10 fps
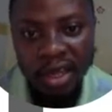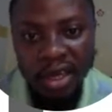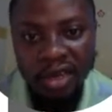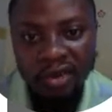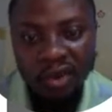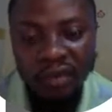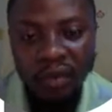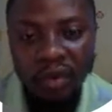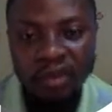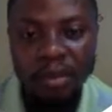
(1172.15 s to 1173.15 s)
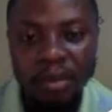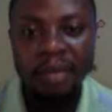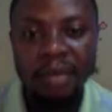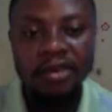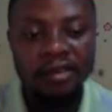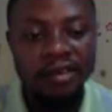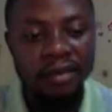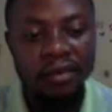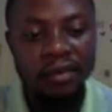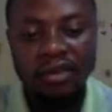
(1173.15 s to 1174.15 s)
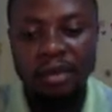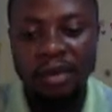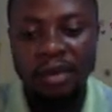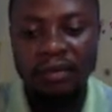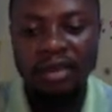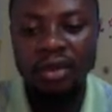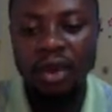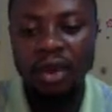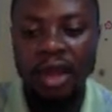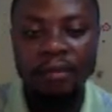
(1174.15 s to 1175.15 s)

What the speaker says: So if you want to spend, let me just say, if you want to spend $15,